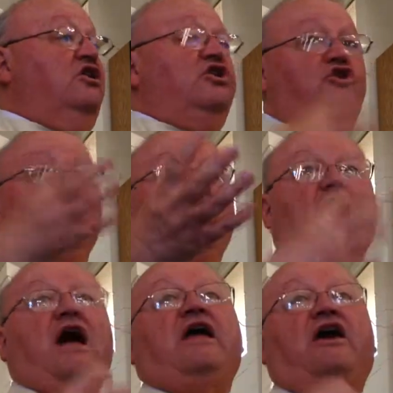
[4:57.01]
You and
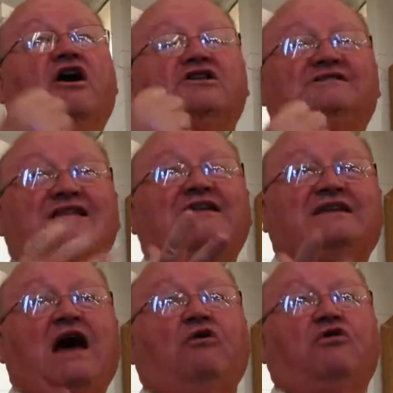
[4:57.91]
I are sent
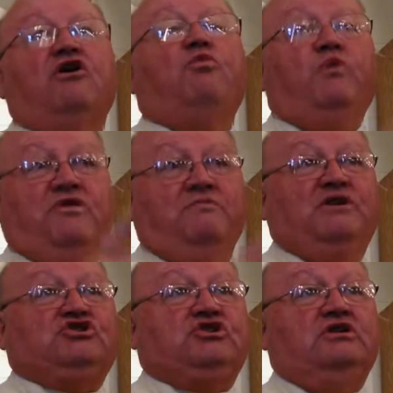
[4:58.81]
out with a
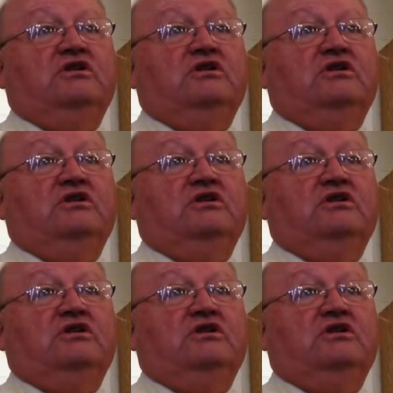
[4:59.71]
mission.